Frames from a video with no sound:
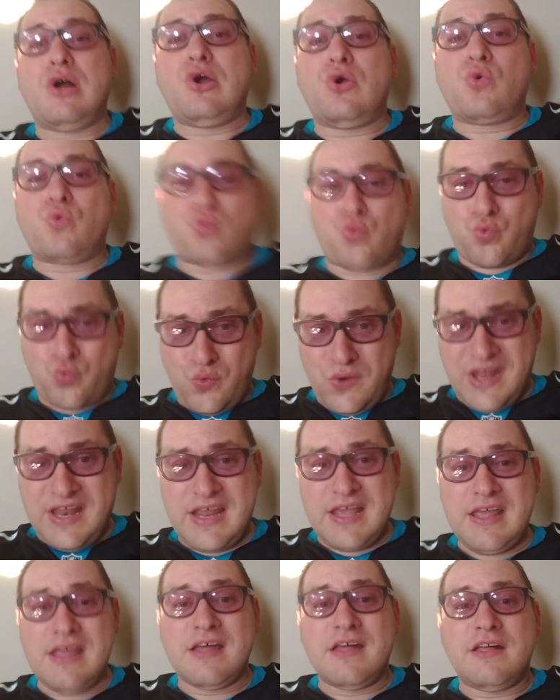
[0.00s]

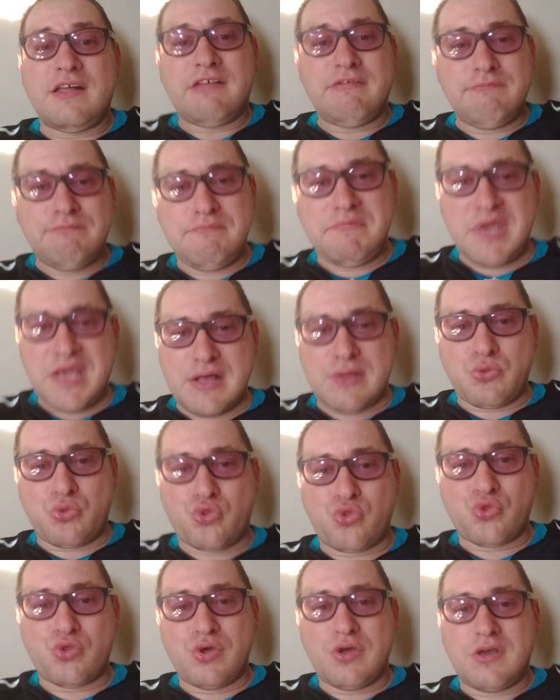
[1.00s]
really
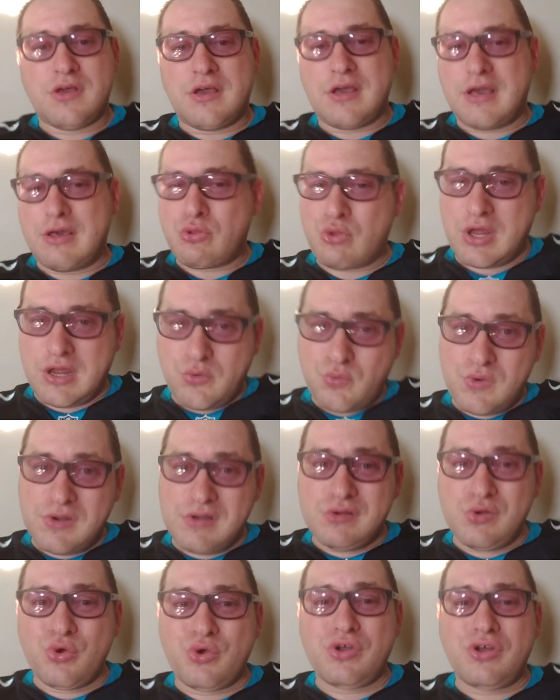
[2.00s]
means as I will
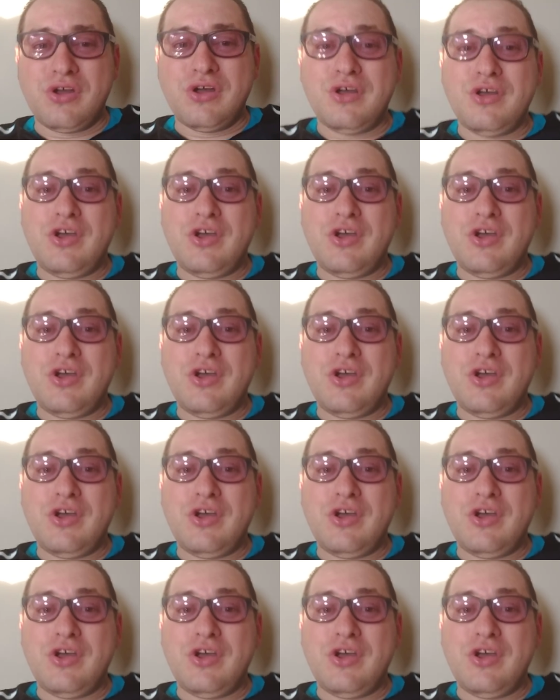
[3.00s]
look